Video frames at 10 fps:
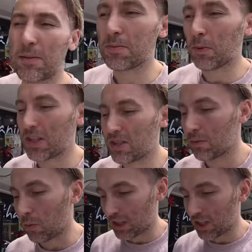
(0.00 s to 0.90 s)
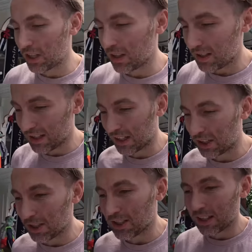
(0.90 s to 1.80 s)
I was wish wishing that I
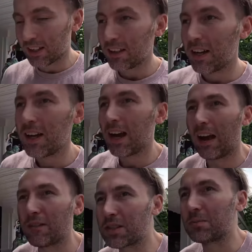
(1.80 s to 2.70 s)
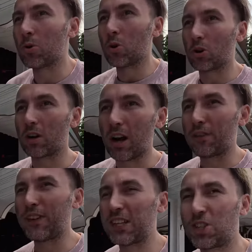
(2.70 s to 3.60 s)
could have some more uh,
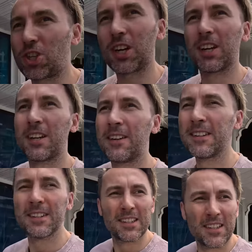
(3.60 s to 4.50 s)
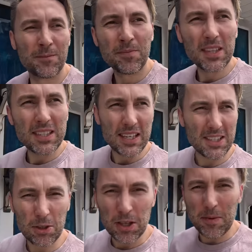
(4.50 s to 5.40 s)
fish because
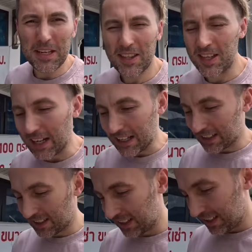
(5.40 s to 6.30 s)
that's the only meat that I eat.